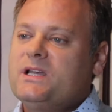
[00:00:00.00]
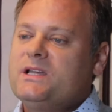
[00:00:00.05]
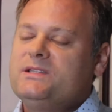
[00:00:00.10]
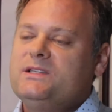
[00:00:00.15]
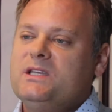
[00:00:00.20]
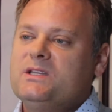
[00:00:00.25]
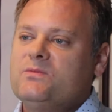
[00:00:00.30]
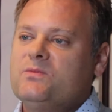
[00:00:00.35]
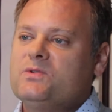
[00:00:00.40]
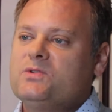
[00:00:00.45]
that
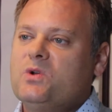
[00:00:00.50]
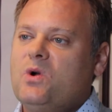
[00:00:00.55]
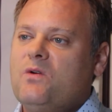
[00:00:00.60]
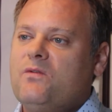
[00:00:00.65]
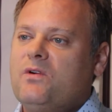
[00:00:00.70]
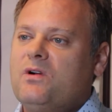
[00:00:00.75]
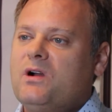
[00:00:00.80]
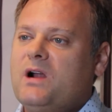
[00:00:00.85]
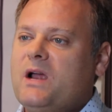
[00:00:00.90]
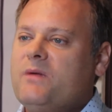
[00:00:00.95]
season was
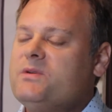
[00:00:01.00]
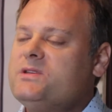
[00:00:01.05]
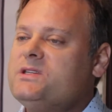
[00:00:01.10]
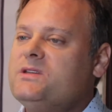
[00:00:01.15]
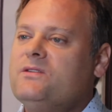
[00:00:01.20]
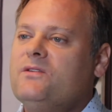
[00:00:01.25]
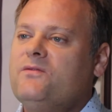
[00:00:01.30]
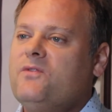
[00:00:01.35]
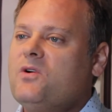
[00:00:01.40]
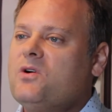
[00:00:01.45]
over, I
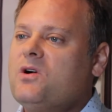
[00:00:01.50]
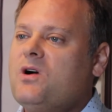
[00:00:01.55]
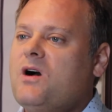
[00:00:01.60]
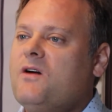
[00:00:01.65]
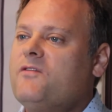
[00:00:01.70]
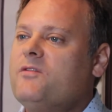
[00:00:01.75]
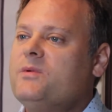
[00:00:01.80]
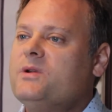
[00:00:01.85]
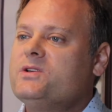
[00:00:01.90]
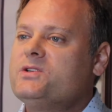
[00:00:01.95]
received a phone
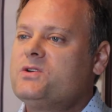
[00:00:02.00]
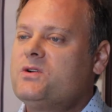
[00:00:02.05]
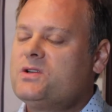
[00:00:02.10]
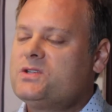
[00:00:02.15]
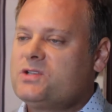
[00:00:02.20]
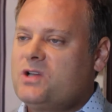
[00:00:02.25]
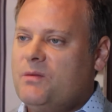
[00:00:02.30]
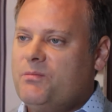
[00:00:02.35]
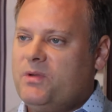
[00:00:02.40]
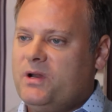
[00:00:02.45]
call from an
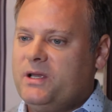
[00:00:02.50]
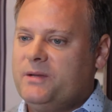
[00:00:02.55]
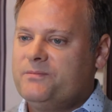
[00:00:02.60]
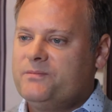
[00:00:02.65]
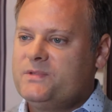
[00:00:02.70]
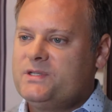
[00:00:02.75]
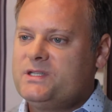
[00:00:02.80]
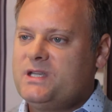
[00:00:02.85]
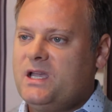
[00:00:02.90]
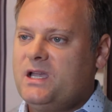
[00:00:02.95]
insurance company
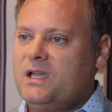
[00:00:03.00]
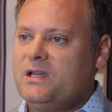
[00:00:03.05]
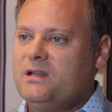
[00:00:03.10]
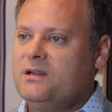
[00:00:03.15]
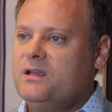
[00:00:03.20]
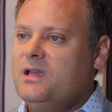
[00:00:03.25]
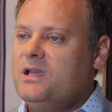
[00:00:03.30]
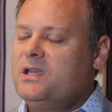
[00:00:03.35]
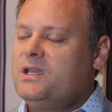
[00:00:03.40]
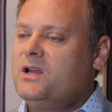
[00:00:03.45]
saying,
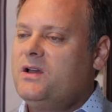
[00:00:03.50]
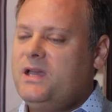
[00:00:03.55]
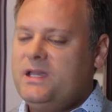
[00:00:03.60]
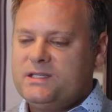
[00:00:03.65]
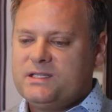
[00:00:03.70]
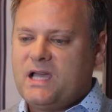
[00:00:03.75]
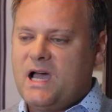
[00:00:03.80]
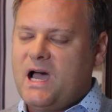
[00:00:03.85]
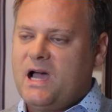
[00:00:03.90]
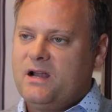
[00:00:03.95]
hey
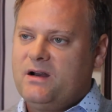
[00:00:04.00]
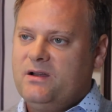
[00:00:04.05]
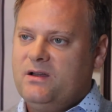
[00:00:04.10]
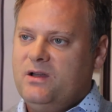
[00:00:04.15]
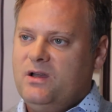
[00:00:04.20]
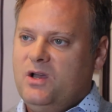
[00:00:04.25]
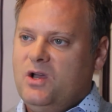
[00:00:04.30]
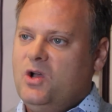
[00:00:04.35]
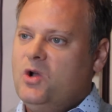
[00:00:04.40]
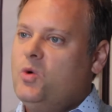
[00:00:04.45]
Scott,
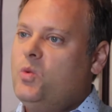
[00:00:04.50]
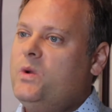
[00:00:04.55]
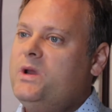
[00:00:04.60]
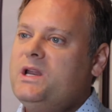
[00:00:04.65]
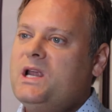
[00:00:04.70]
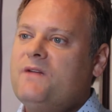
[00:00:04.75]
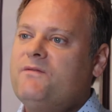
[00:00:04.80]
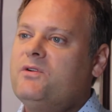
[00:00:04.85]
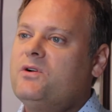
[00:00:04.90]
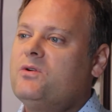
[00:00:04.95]
we
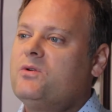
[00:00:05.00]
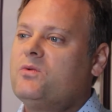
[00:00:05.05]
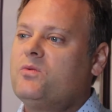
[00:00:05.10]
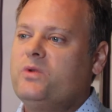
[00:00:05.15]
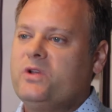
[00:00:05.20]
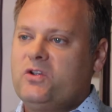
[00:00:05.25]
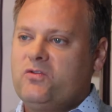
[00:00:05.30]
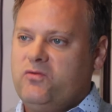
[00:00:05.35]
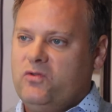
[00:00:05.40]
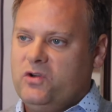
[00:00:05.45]
never
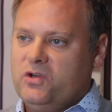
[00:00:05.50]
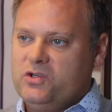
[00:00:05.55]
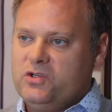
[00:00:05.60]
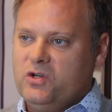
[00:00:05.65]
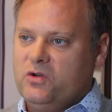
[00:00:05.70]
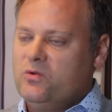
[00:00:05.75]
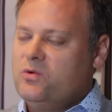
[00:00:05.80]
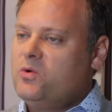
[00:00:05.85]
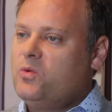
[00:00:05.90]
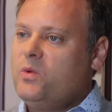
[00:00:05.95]
recruited
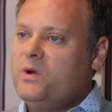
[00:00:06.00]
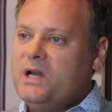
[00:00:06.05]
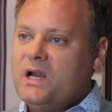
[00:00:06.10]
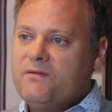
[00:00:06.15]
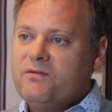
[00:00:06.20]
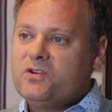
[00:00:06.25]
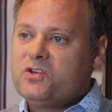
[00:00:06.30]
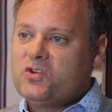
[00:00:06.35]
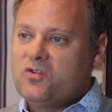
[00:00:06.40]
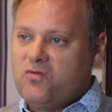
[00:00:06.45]
you, we
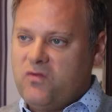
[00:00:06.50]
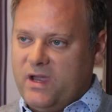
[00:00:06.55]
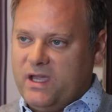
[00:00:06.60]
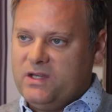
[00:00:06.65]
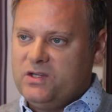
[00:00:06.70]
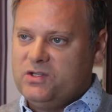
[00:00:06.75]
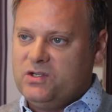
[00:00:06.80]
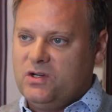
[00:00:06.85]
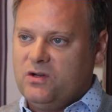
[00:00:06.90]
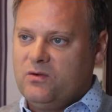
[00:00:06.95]
never
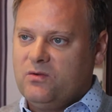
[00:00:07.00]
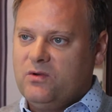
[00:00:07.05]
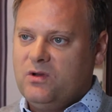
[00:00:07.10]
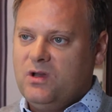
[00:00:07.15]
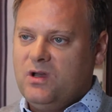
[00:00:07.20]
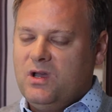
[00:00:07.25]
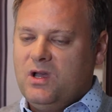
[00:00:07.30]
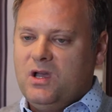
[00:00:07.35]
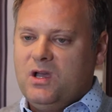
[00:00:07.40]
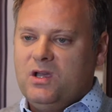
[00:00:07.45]
trained you.
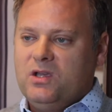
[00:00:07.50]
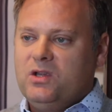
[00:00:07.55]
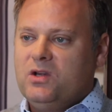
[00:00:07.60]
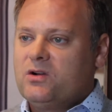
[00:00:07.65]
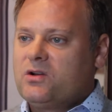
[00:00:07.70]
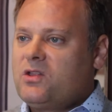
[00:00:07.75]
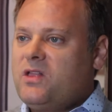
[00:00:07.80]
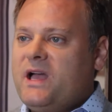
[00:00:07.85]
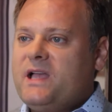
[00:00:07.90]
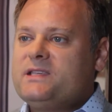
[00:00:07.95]

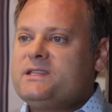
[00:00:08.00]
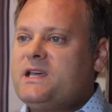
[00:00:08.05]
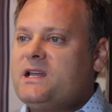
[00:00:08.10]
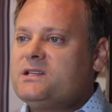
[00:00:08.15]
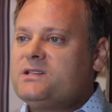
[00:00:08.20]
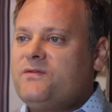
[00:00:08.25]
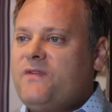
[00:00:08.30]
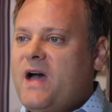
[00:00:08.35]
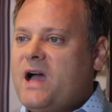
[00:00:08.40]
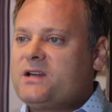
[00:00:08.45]
Your client
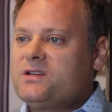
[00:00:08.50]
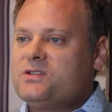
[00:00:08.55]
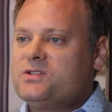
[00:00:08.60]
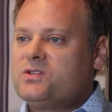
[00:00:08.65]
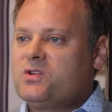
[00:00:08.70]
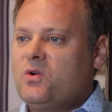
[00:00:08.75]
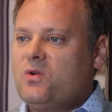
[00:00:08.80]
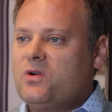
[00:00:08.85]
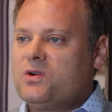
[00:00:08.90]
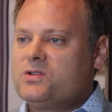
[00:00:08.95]
satisfaction
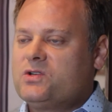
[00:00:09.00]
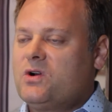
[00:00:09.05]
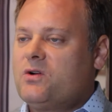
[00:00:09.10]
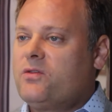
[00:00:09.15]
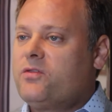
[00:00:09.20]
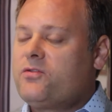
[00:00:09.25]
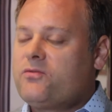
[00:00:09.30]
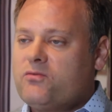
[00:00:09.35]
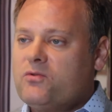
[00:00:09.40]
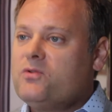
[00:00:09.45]
scores are
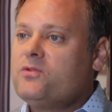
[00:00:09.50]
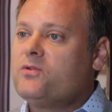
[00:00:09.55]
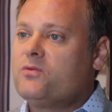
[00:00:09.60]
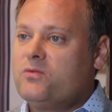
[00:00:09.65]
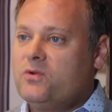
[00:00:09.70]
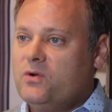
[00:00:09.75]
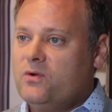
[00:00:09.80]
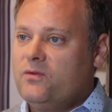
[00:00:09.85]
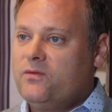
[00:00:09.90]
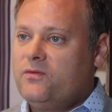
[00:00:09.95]
through the
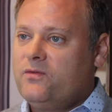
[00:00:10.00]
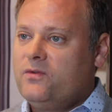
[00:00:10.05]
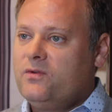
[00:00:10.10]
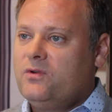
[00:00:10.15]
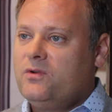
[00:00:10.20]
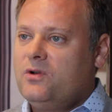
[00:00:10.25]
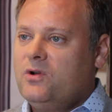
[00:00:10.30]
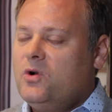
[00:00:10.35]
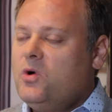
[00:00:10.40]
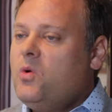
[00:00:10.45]
roof.
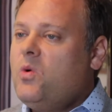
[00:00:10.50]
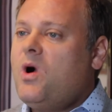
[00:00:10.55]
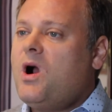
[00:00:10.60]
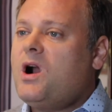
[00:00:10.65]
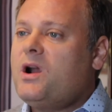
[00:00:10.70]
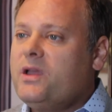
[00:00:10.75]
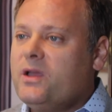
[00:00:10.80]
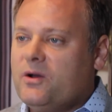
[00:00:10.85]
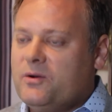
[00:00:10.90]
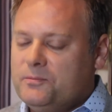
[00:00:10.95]
Who
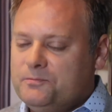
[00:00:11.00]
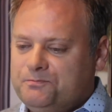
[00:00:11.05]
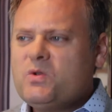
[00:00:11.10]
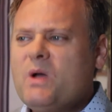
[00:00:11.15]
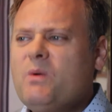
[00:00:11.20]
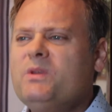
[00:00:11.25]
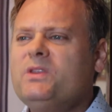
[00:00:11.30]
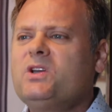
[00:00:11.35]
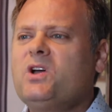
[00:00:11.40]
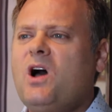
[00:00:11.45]
are you? So
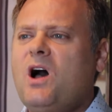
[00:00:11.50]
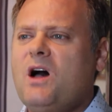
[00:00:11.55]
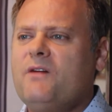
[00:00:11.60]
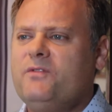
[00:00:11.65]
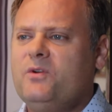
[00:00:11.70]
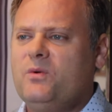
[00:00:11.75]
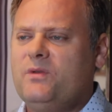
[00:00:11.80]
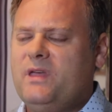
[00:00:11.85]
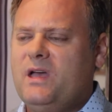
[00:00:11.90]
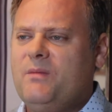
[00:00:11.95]
I went to
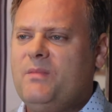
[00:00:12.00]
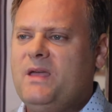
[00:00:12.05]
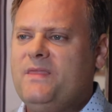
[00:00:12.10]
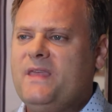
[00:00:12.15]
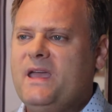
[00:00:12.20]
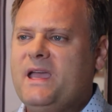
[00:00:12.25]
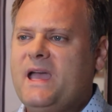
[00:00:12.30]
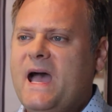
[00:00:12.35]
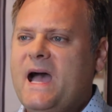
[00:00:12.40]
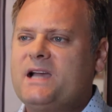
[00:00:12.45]
coffee with them
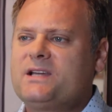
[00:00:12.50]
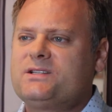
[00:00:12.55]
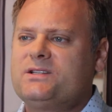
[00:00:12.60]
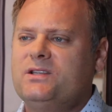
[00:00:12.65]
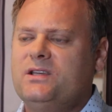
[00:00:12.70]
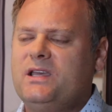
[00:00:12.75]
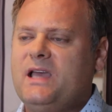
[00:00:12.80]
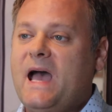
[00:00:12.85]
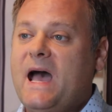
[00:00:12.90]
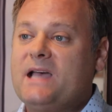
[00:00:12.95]
and they
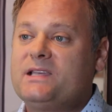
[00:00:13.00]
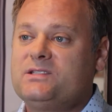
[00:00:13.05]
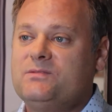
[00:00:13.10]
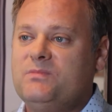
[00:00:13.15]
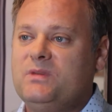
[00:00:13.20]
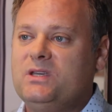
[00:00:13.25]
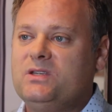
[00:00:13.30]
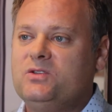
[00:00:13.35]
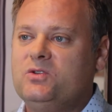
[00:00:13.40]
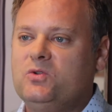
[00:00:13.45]
actually asked
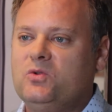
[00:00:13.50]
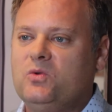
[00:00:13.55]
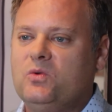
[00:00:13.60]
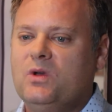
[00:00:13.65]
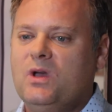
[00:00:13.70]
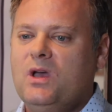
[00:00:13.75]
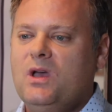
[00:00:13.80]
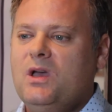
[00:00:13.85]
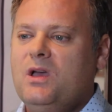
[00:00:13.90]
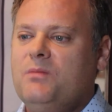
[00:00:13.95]
me to
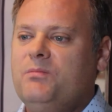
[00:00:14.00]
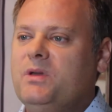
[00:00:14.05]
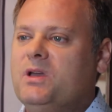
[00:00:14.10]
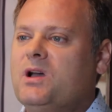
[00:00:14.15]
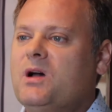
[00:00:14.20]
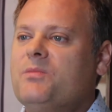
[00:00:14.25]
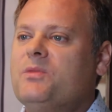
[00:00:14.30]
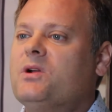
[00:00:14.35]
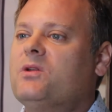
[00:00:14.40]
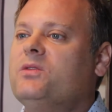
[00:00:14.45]

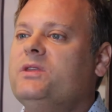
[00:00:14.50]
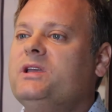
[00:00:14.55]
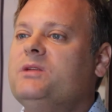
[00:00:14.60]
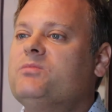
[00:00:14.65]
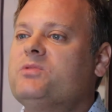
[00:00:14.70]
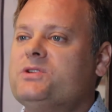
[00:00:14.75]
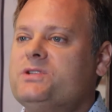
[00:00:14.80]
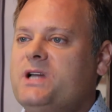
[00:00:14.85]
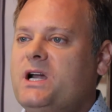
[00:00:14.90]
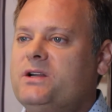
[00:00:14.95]
become their
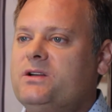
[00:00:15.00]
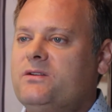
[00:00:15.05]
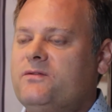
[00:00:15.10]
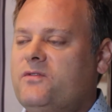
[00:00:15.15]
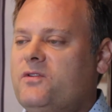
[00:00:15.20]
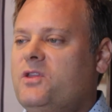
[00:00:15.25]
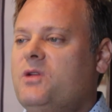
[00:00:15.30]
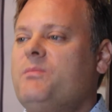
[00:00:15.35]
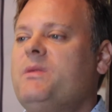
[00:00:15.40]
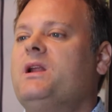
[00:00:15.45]
lead presenter
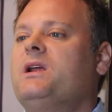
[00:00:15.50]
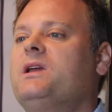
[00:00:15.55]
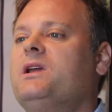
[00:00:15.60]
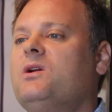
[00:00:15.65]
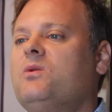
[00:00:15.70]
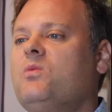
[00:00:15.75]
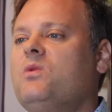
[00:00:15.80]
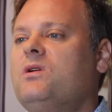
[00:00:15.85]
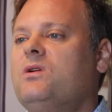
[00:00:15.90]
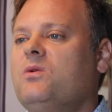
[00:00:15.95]
for their
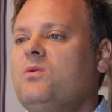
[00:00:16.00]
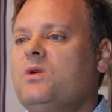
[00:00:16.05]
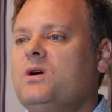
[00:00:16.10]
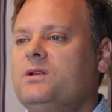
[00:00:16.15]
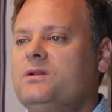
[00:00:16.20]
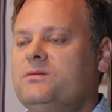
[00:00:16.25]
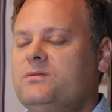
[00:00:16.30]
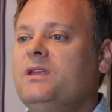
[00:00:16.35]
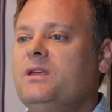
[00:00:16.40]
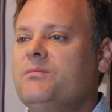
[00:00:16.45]
Medicare
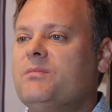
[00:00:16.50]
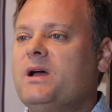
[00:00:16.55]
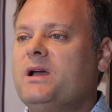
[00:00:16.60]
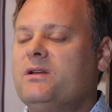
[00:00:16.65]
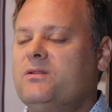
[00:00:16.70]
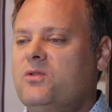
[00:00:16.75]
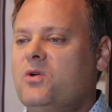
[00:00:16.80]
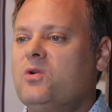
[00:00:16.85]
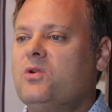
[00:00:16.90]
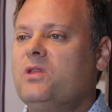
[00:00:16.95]
101 in my
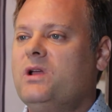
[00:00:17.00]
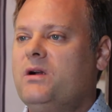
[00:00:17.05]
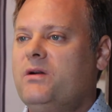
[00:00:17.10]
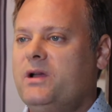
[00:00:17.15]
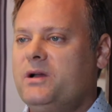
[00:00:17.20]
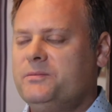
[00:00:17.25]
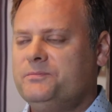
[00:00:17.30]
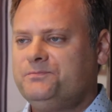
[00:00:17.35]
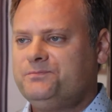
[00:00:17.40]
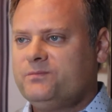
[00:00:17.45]
local
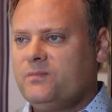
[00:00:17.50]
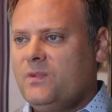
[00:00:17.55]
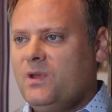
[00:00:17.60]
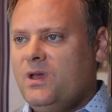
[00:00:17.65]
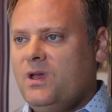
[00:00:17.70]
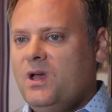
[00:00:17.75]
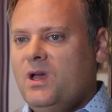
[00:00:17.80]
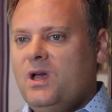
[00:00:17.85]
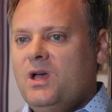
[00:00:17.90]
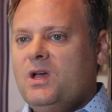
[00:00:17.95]
area.
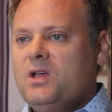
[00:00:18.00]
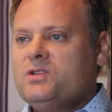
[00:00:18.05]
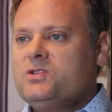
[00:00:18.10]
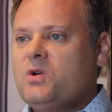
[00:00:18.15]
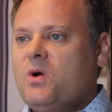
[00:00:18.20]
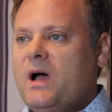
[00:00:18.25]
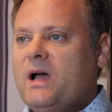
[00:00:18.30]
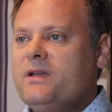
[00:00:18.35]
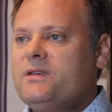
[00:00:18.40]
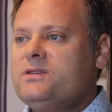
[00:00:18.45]

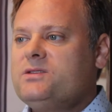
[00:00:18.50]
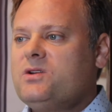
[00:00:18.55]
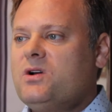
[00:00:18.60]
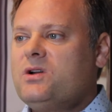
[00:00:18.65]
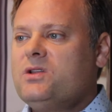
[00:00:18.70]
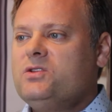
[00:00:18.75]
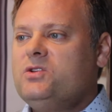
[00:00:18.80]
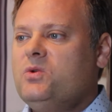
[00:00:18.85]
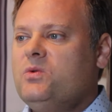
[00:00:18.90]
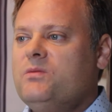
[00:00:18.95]
So I
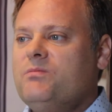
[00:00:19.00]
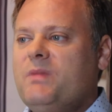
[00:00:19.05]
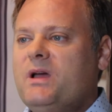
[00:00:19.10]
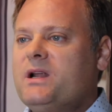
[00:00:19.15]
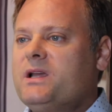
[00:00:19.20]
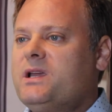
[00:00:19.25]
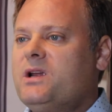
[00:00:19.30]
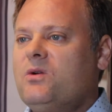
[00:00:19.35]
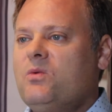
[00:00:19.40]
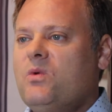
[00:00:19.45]
started doing
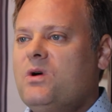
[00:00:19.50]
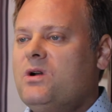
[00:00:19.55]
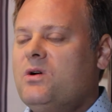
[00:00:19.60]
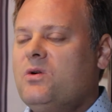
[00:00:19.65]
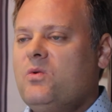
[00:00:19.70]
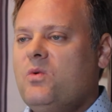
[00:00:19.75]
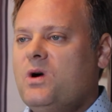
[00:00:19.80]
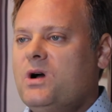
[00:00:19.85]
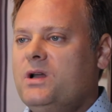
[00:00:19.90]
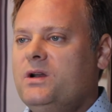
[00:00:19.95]
Medicare
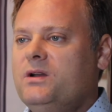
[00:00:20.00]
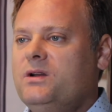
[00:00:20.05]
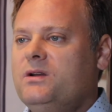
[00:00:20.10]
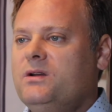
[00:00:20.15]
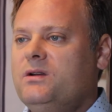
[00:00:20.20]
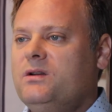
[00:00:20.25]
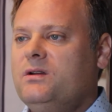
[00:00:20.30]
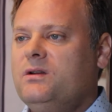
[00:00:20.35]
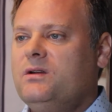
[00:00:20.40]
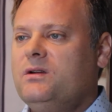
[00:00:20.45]

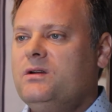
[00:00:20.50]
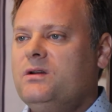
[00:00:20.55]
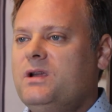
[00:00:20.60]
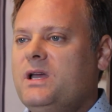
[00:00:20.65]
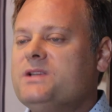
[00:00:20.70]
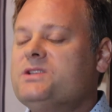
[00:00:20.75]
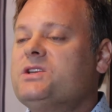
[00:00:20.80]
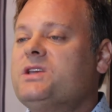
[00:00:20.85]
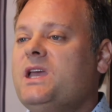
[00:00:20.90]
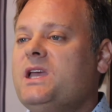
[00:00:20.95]
101
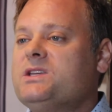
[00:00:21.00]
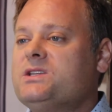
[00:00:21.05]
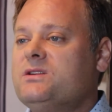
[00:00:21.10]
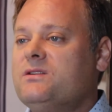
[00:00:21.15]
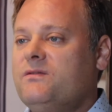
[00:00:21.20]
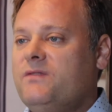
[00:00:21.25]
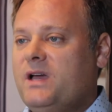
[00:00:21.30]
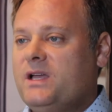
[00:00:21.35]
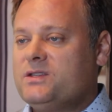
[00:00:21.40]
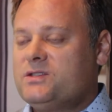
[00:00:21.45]
education
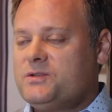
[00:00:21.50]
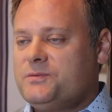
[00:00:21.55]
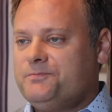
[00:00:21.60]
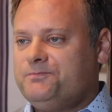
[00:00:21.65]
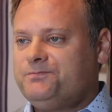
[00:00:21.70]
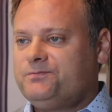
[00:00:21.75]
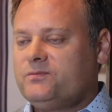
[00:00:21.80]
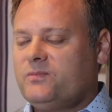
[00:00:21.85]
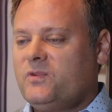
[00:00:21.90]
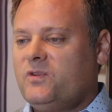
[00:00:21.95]
events
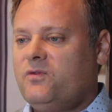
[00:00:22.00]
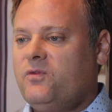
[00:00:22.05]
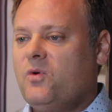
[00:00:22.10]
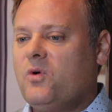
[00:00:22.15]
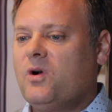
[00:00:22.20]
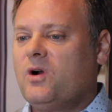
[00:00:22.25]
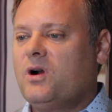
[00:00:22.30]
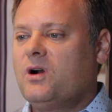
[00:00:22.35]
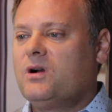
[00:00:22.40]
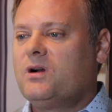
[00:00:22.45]

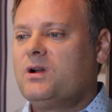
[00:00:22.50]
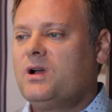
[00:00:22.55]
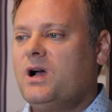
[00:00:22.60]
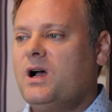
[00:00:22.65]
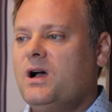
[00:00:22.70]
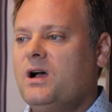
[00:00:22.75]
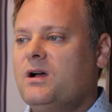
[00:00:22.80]
for